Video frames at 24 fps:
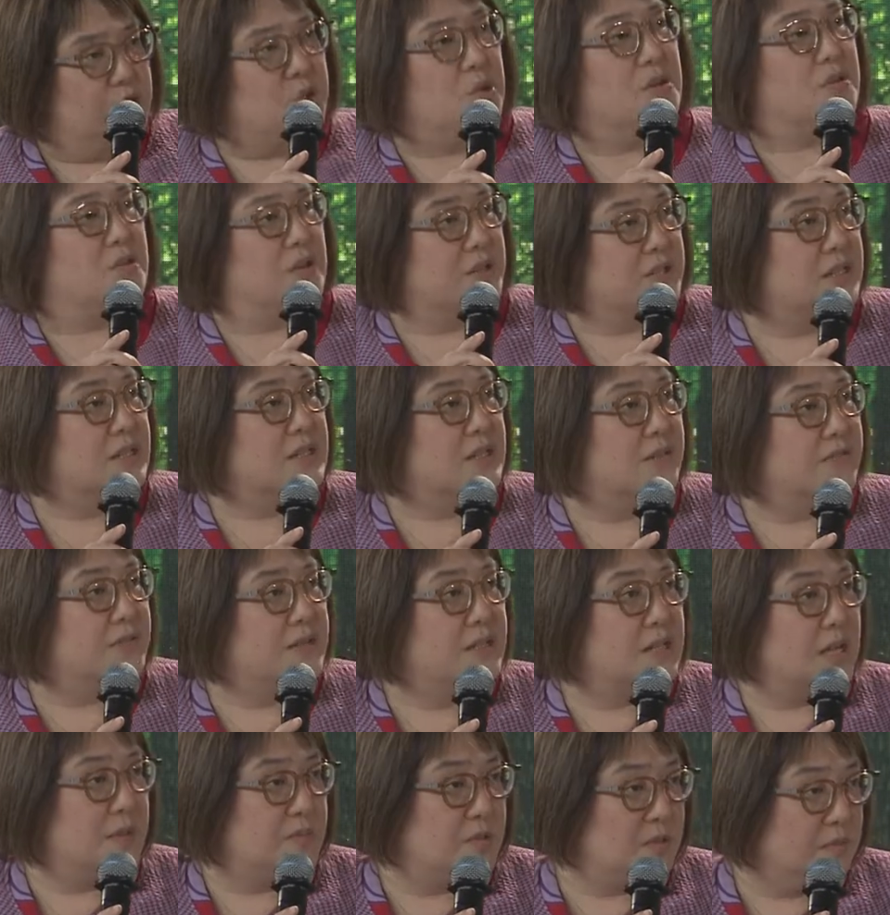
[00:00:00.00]
across the
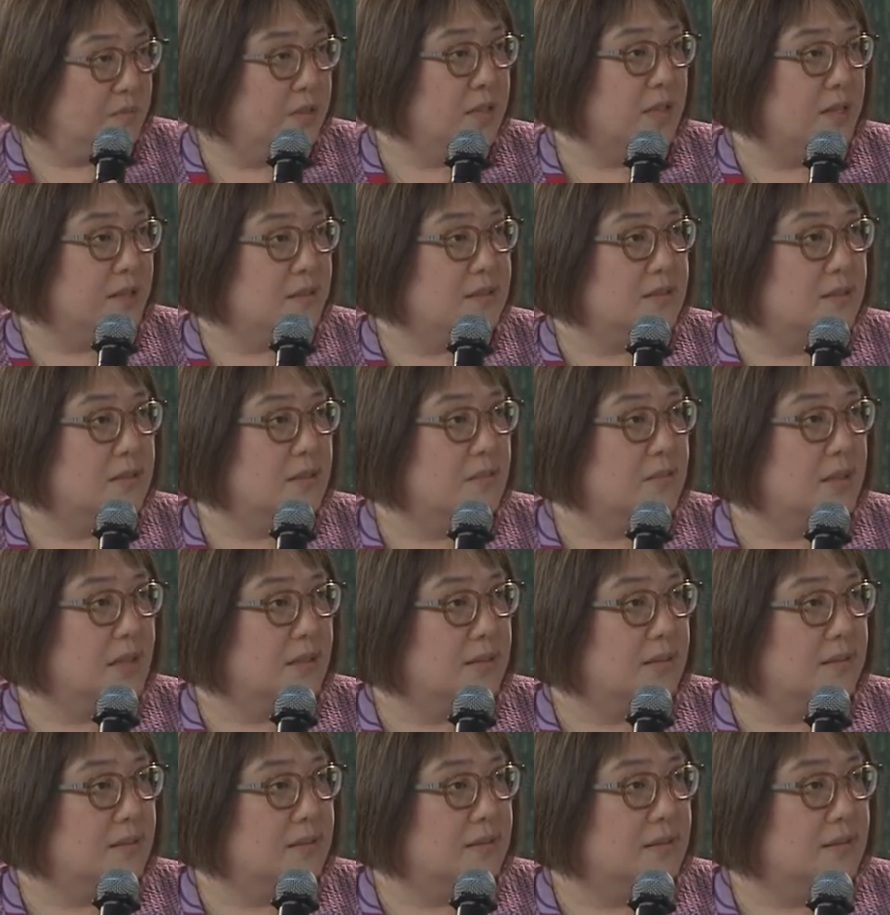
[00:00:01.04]
different types of players in the market.